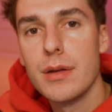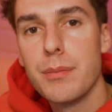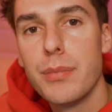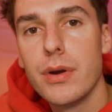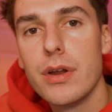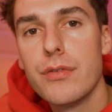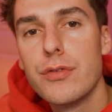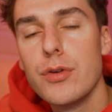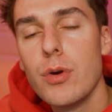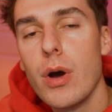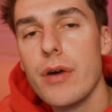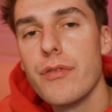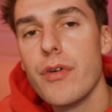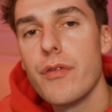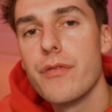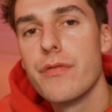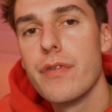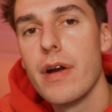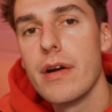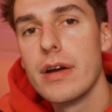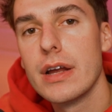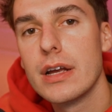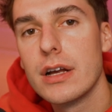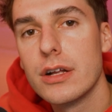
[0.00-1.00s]
But if you have a
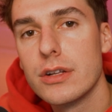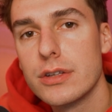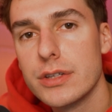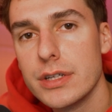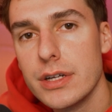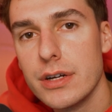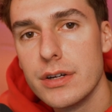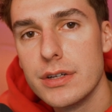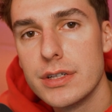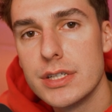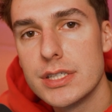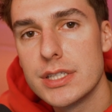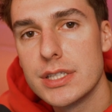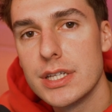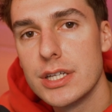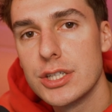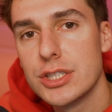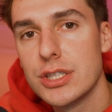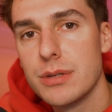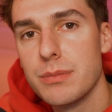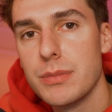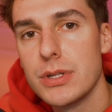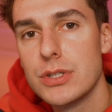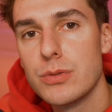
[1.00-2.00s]
very clear
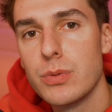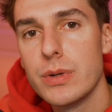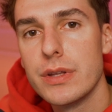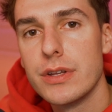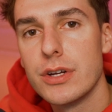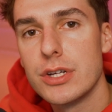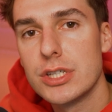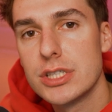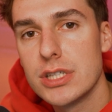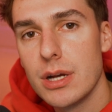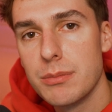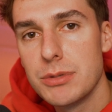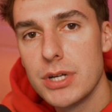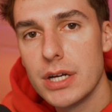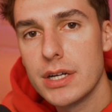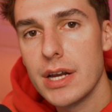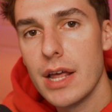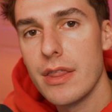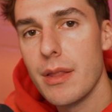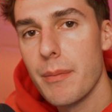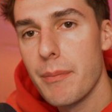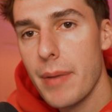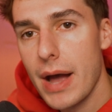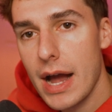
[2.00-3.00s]
distinction between your
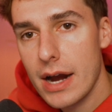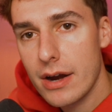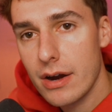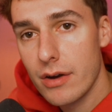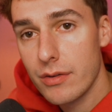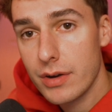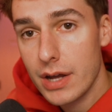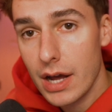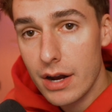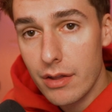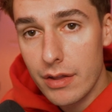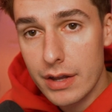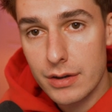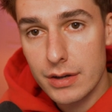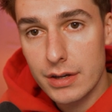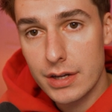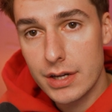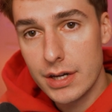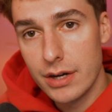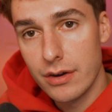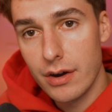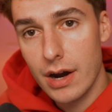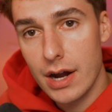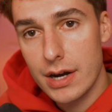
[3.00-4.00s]
subject and the background, kind of like
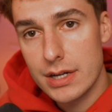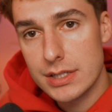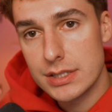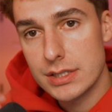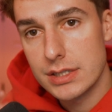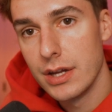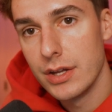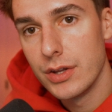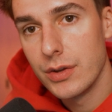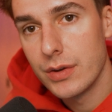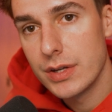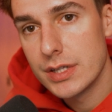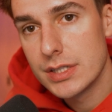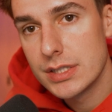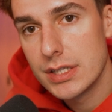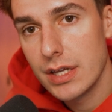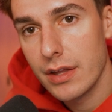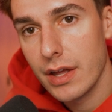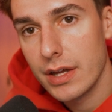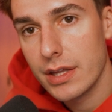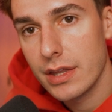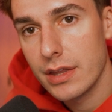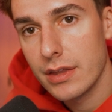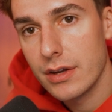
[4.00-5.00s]
here, honestly, you can
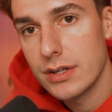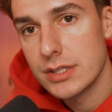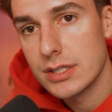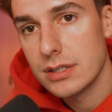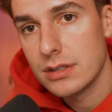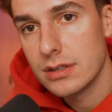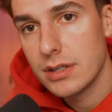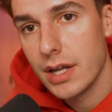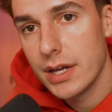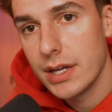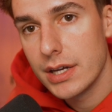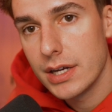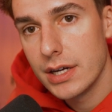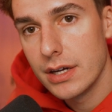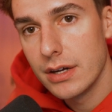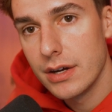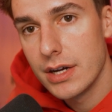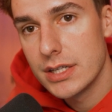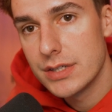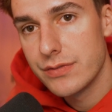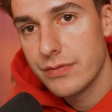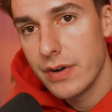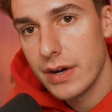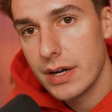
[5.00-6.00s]
see like there's light here
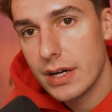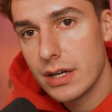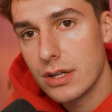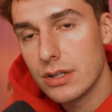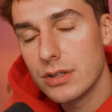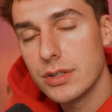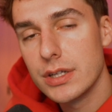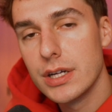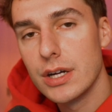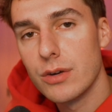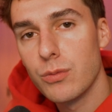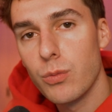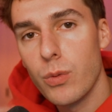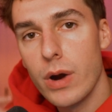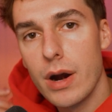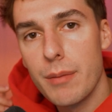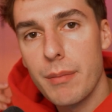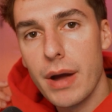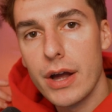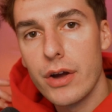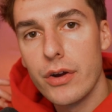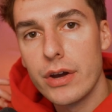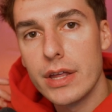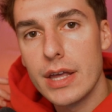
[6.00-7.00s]
and it's very clear where
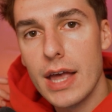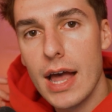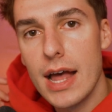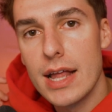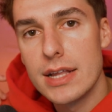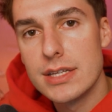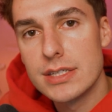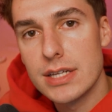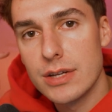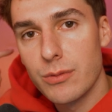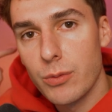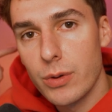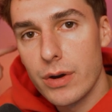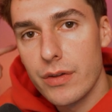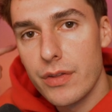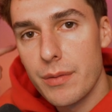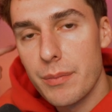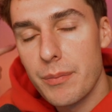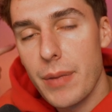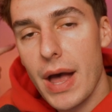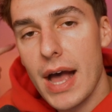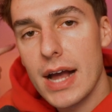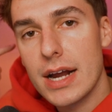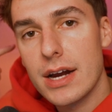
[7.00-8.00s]
my hoodie ends and where
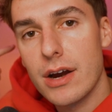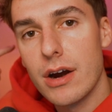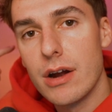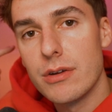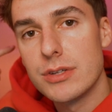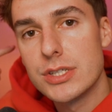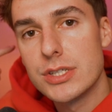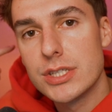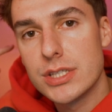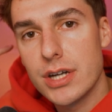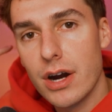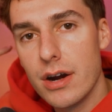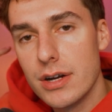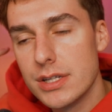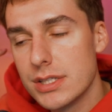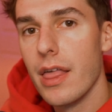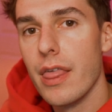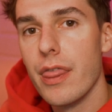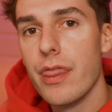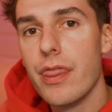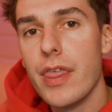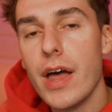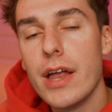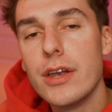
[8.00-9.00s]
the background
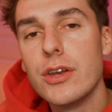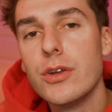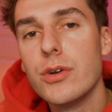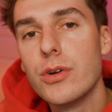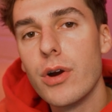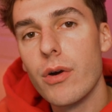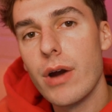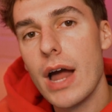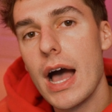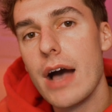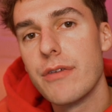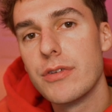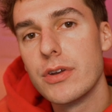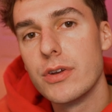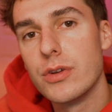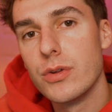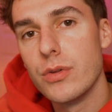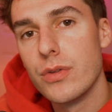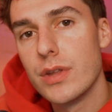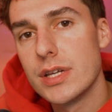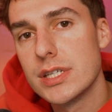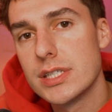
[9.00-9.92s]
starts, then you don't have to do this